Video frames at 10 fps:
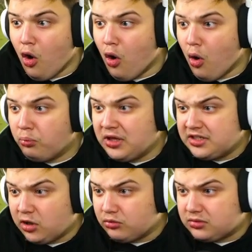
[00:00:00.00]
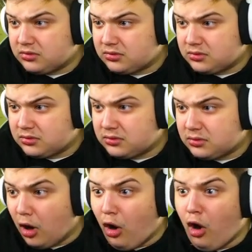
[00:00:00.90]
Please don't.
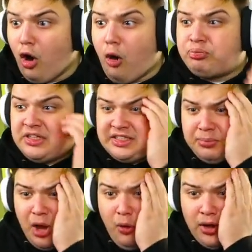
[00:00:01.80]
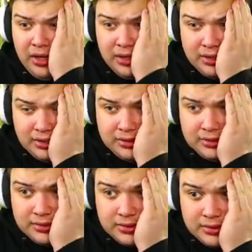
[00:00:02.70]
Oh, please keep going.
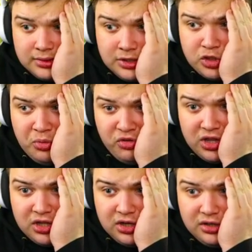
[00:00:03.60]
This could be really good.